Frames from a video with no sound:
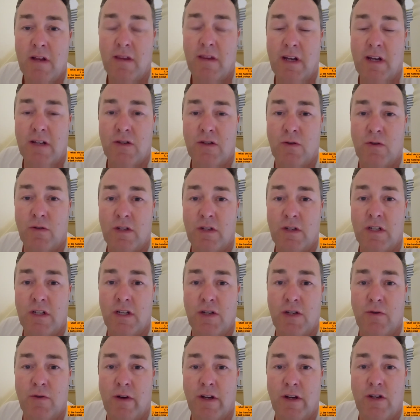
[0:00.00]
that sort of
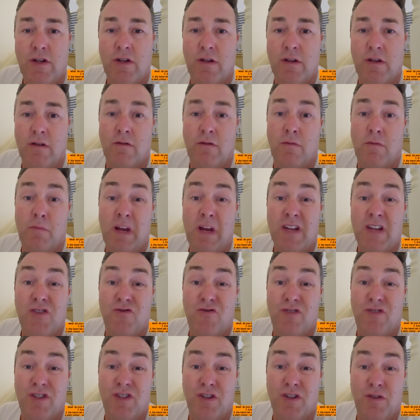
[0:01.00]
situation. Or
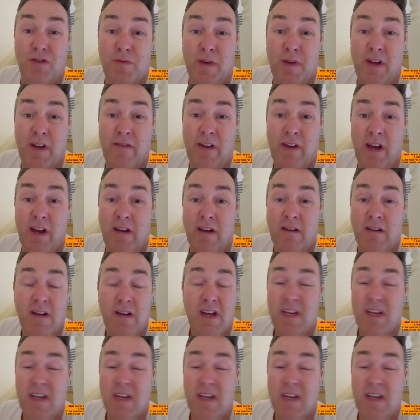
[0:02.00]
plasterers use PVA.